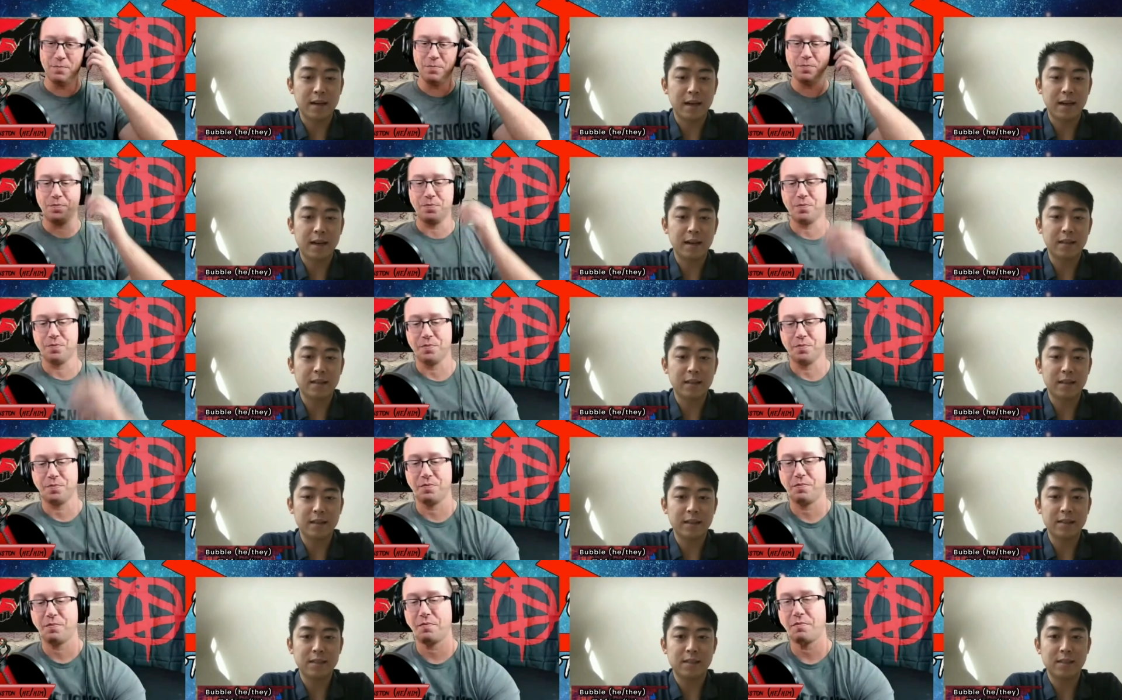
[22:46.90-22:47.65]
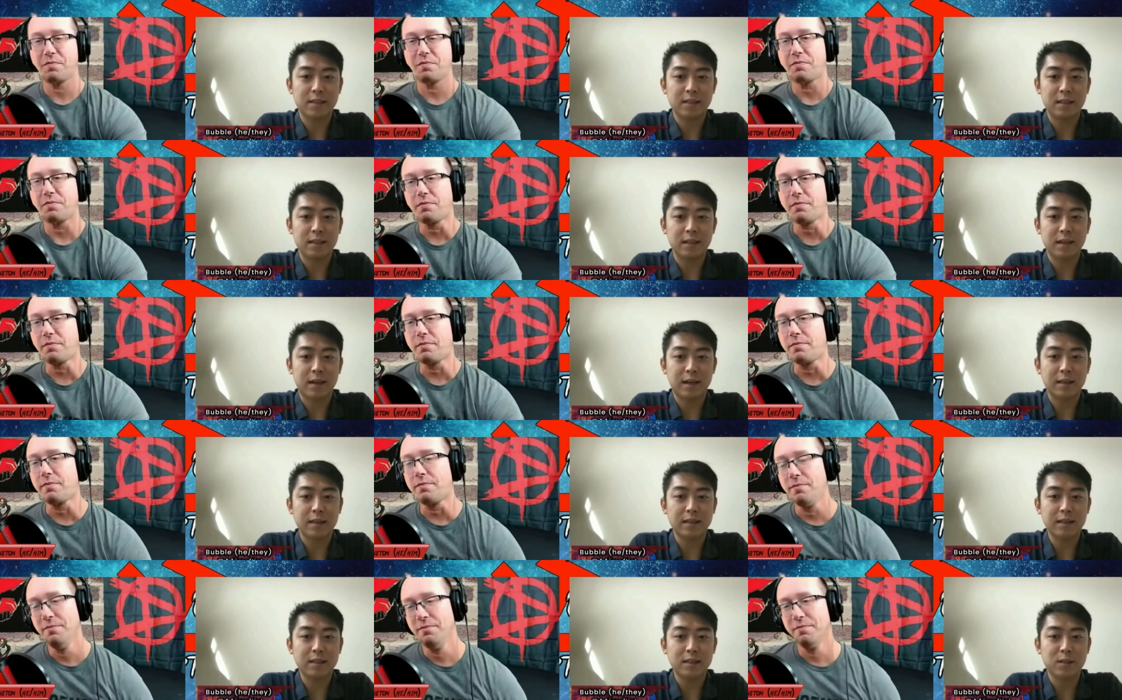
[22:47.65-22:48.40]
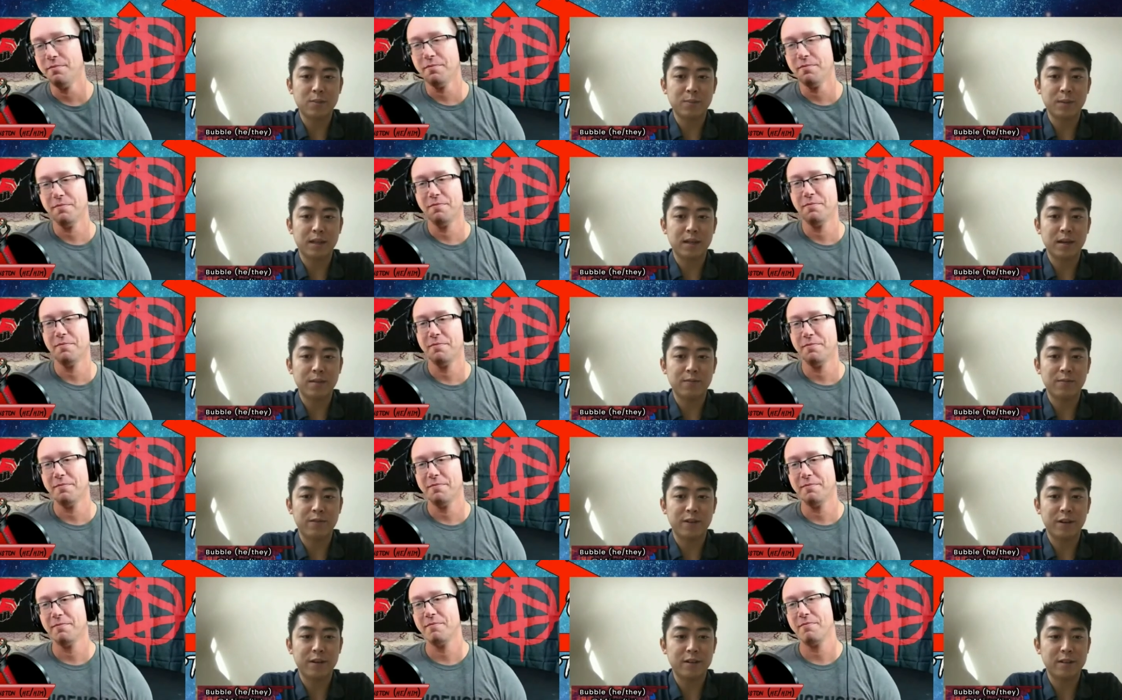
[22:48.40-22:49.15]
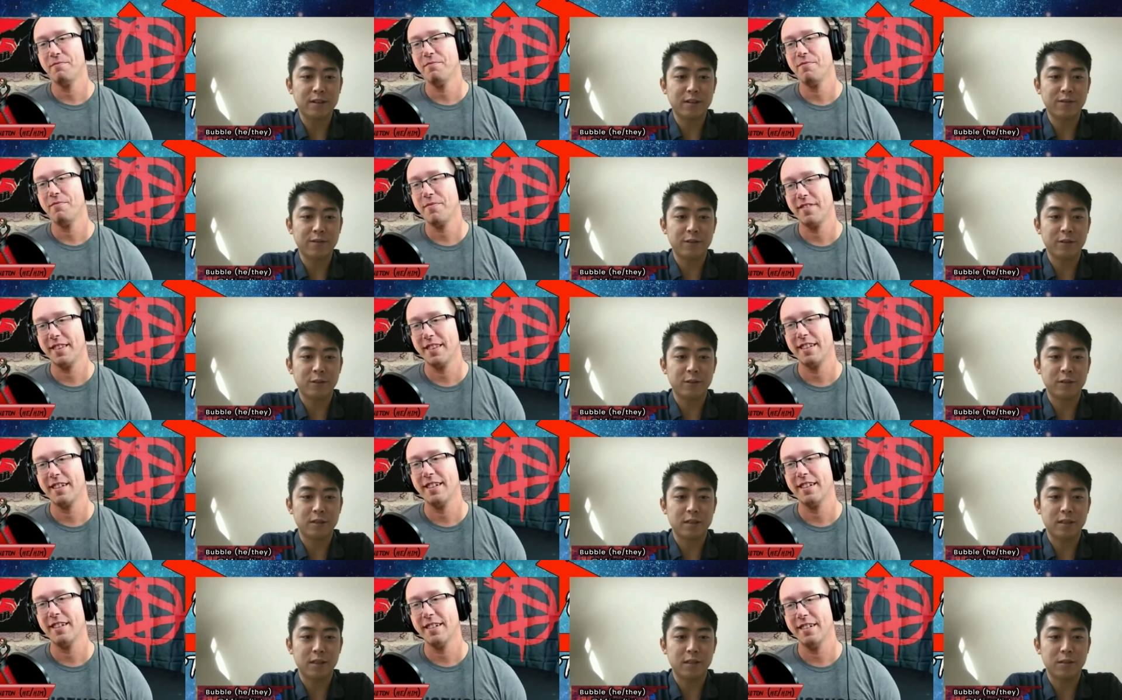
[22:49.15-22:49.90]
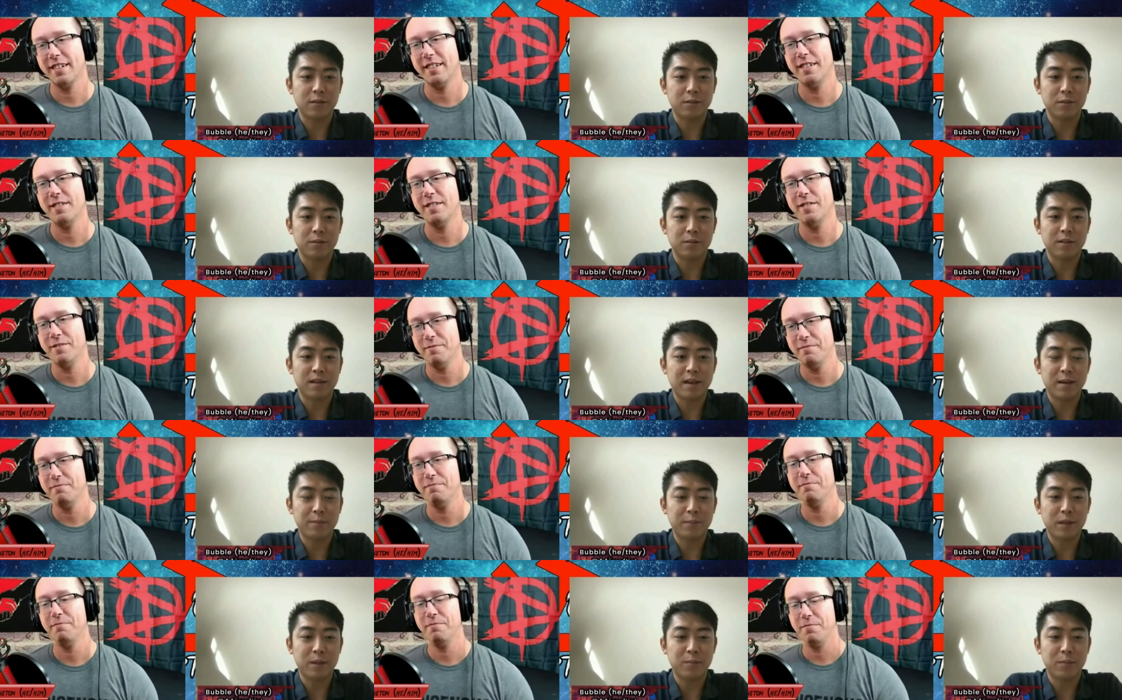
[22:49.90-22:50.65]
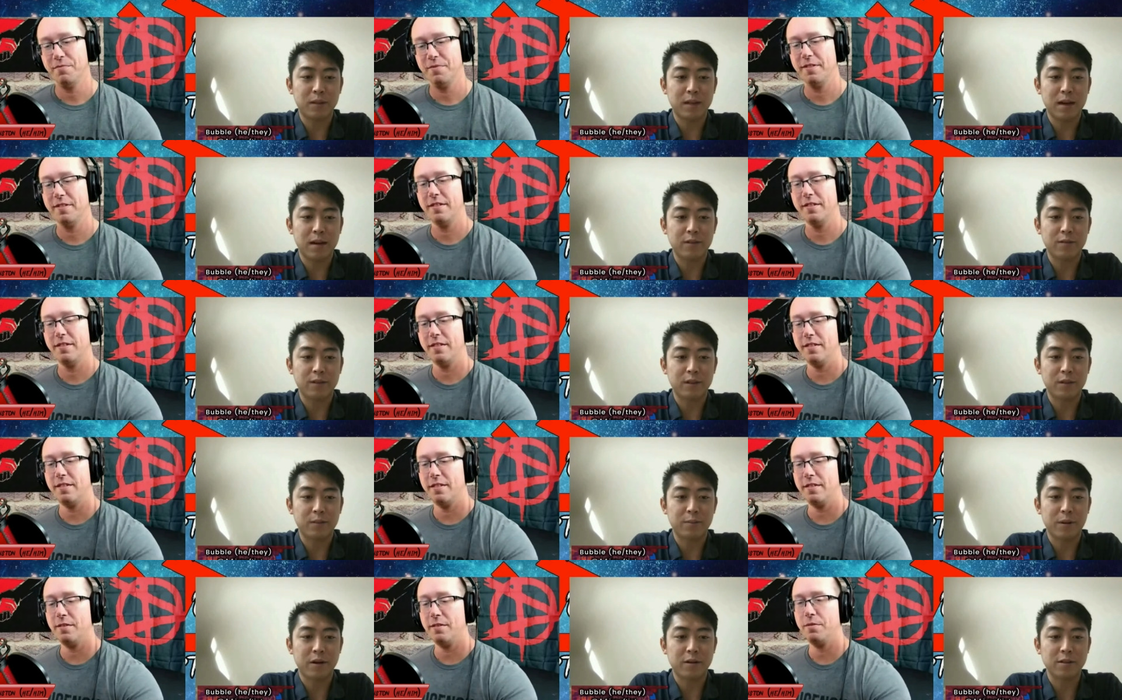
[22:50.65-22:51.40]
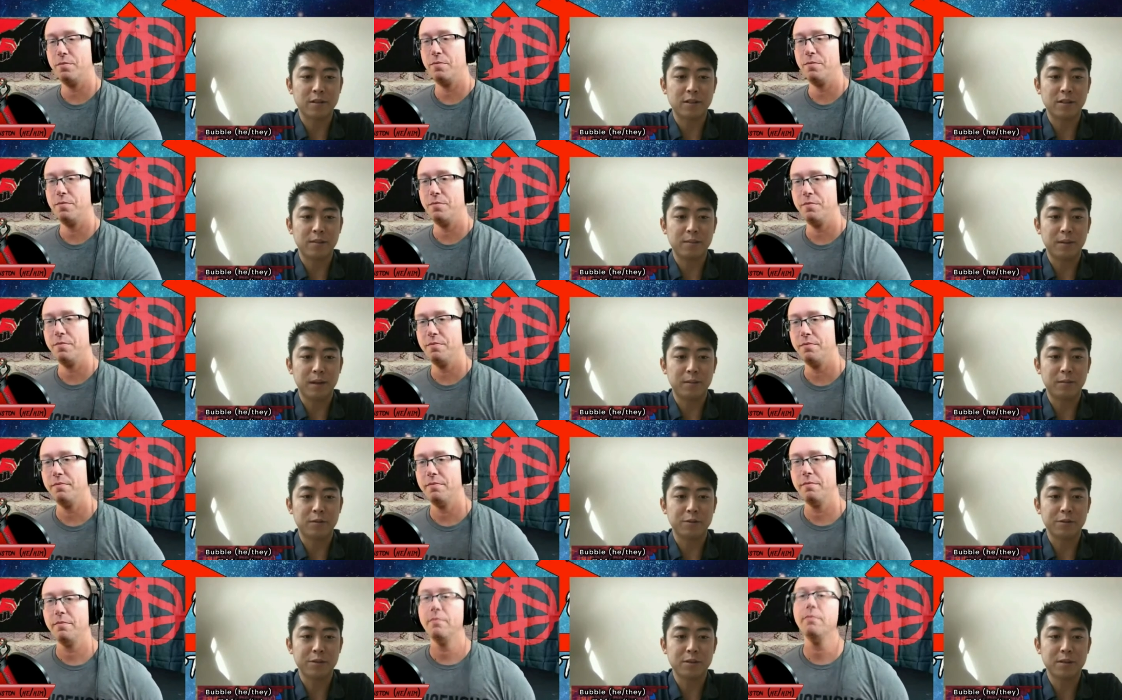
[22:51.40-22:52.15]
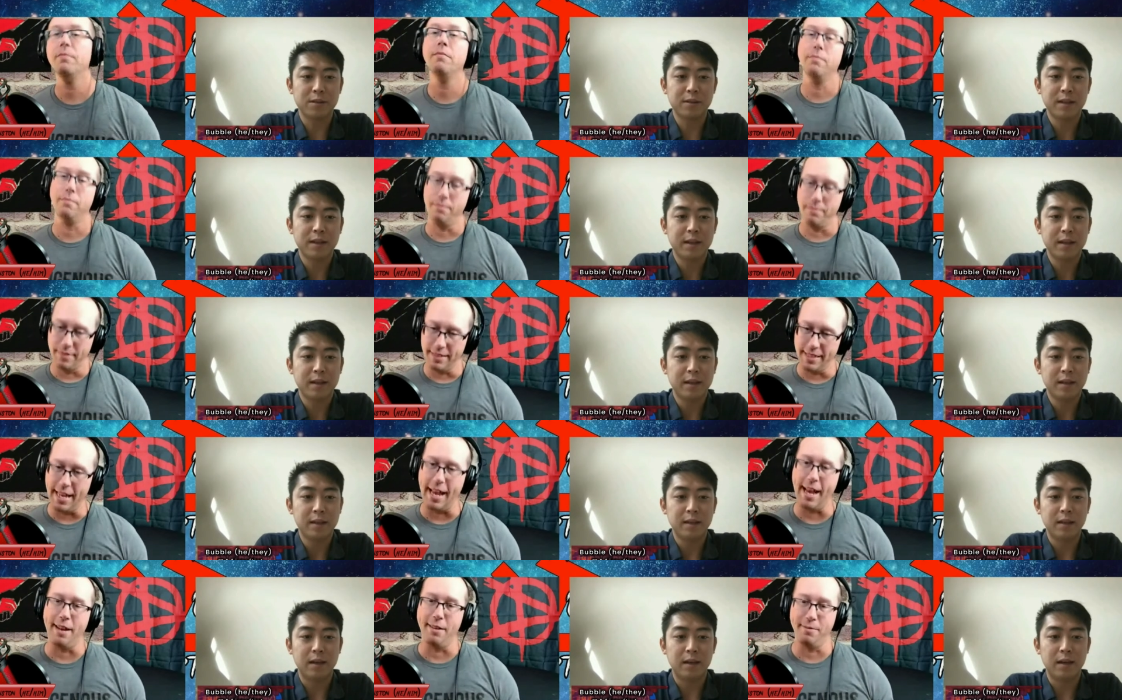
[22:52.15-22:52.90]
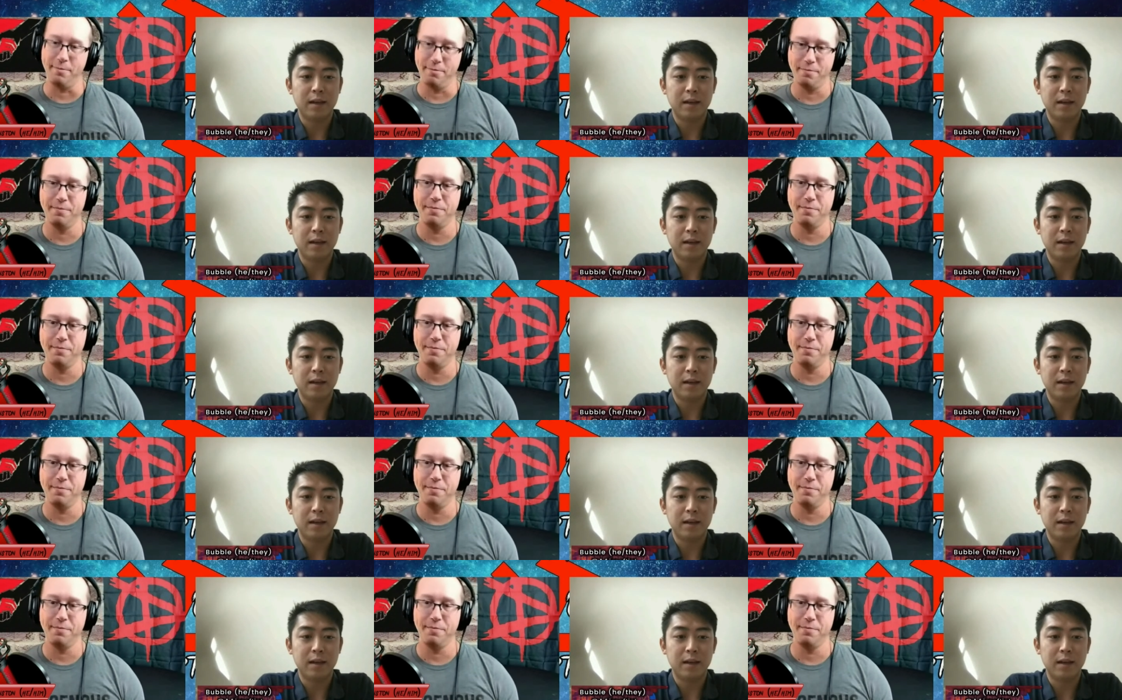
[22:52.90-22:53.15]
Speaker 1: yeah, and I think it's I think it's become very difficult to get people out of their partisan bubbles. Yeah.